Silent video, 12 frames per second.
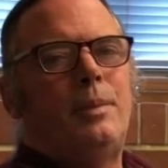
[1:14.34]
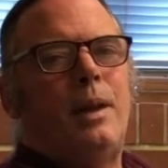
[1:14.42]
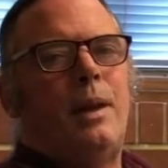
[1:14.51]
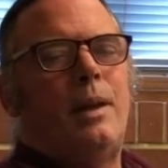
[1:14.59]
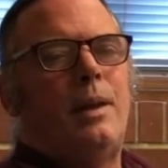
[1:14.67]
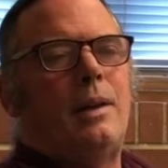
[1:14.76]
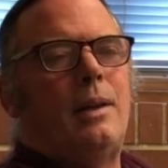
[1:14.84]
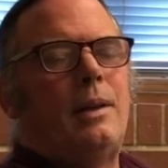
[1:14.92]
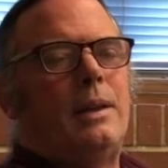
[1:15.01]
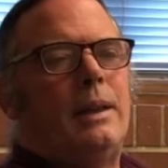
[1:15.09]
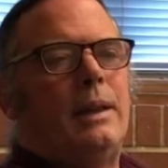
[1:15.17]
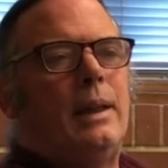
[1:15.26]

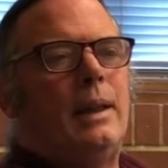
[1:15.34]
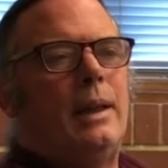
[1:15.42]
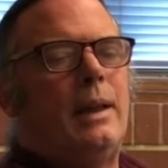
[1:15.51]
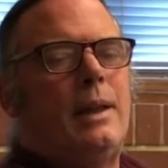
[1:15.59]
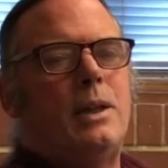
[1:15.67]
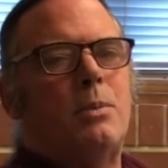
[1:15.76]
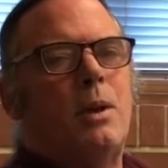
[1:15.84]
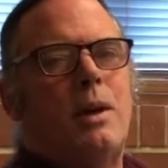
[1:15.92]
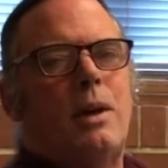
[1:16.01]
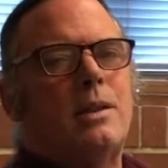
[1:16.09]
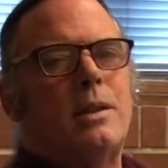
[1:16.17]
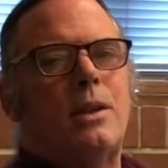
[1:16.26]
It is what
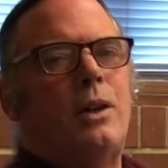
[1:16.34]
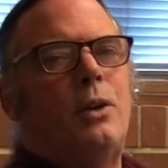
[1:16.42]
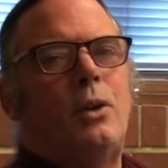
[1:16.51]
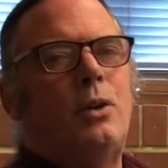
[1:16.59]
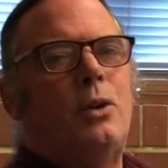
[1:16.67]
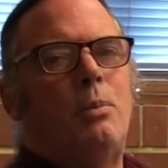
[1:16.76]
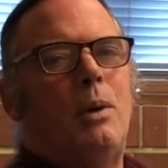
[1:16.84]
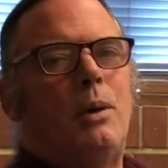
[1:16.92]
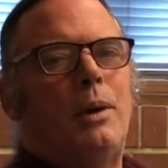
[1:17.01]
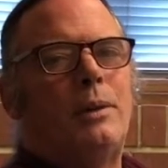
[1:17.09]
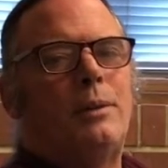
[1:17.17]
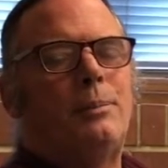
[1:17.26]
it is. There's nothing you can do about
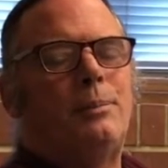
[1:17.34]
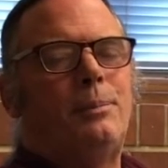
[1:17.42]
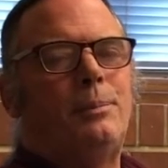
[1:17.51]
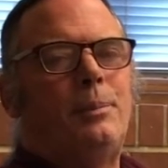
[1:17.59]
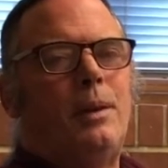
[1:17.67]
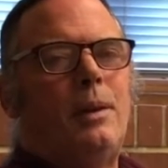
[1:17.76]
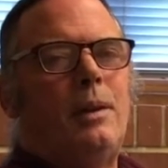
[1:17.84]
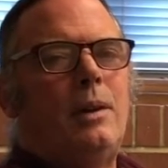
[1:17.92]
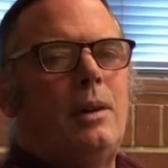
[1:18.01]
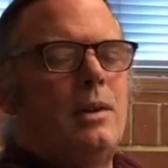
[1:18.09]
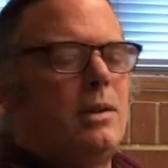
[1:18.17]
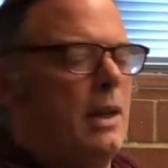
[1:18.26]

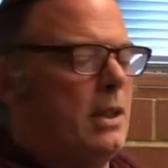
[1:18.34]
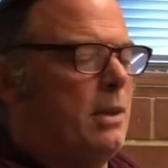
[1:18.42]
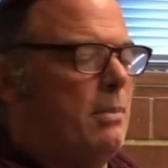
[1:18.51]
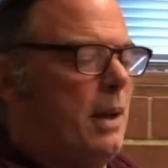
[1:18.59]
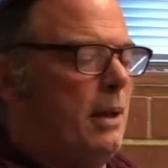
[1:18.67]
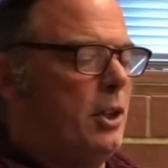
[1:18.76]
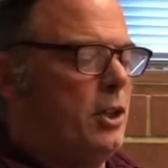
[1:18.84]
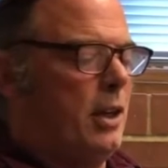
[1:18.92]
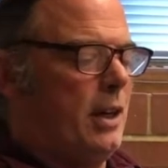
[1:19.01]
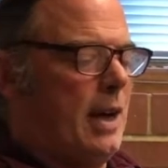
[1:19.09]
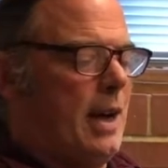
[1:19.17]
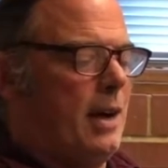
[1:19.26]
it. So that's Amanda
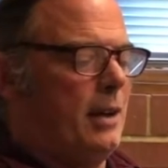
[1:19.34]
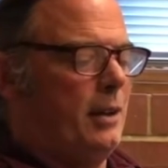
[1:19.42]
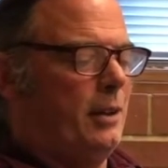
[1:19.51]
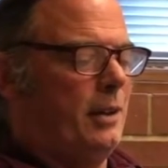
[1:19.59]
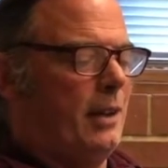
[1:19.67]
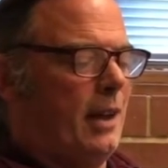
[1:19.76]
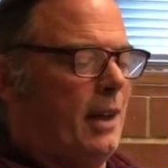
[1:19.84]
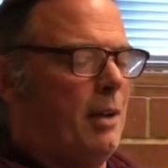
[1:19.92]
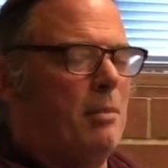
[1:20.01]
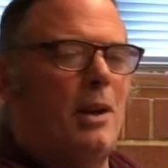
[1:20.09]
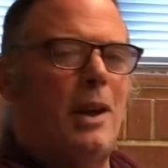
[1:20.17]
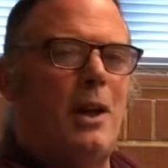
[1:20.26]
Shigar, and
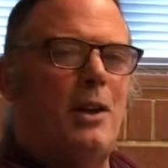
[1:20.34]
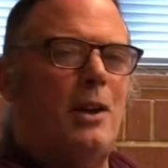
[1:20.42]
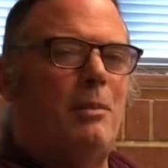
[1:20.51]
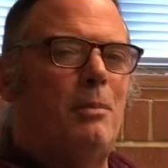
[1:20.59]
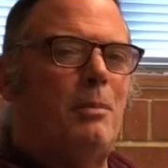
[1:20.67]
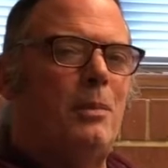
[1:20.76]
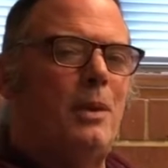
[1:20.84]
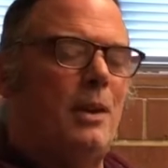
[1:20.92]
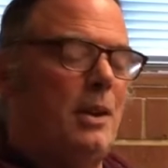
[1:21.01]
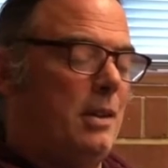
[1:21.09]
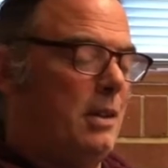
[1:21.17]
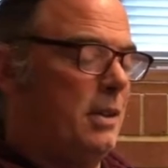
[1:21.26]
I'm glad
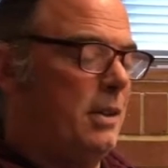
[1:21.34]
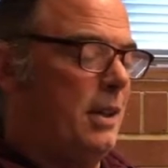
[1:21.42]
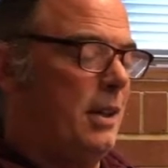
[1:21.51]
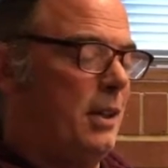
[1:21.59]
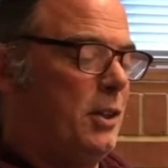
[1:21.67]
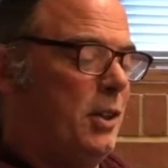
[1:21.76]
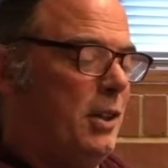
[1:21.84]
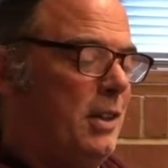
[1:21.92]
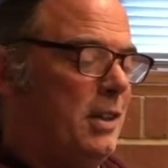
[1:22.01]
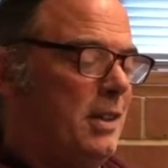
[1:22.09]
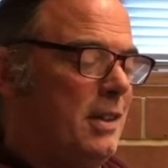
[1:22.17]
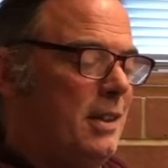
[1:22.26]
to see that
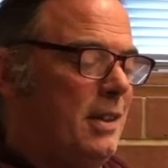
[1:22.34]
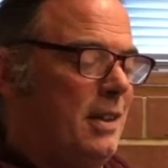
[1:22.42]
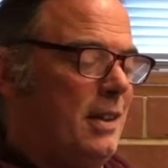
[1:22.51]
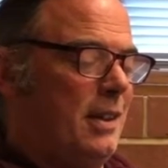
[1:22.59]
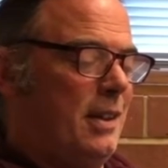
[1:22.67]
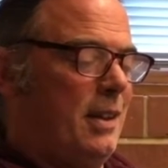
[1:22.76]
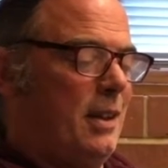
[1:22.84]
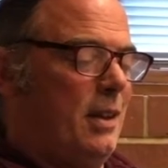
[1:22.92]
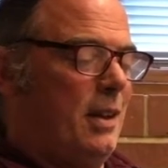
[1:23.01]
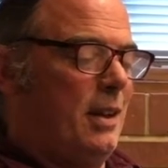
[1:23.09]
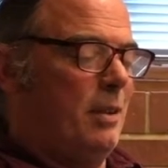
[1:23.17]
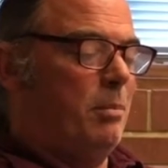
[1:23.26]
she's
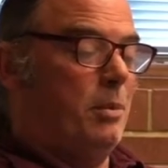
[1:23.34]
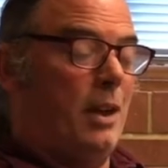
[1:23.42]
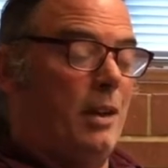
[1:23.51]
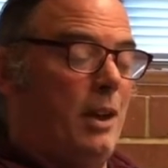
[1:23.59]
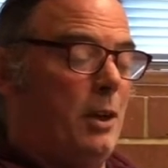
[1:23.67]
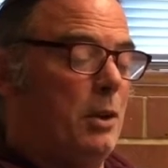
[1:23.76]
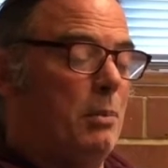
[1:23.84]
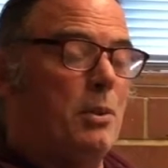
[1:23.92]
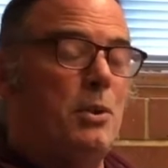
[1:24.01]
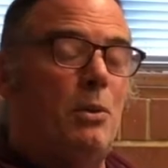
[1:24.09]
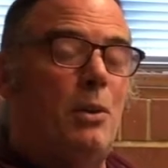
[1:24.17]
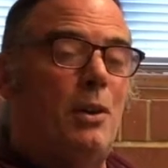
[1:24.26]
continued to
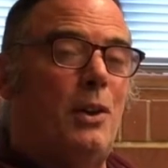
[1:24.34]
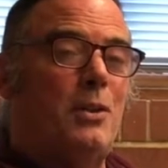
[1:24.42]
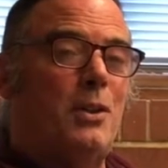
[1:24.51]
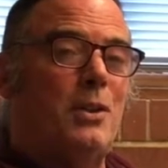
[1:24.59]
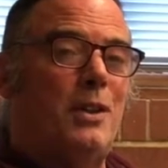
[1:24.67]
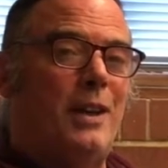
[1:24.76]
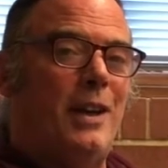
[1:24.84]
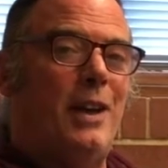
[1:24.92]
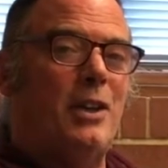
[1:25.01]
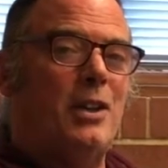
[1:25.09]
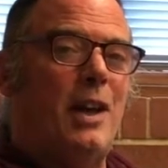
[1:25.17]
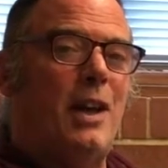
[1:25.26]
pursue her interest in the Irish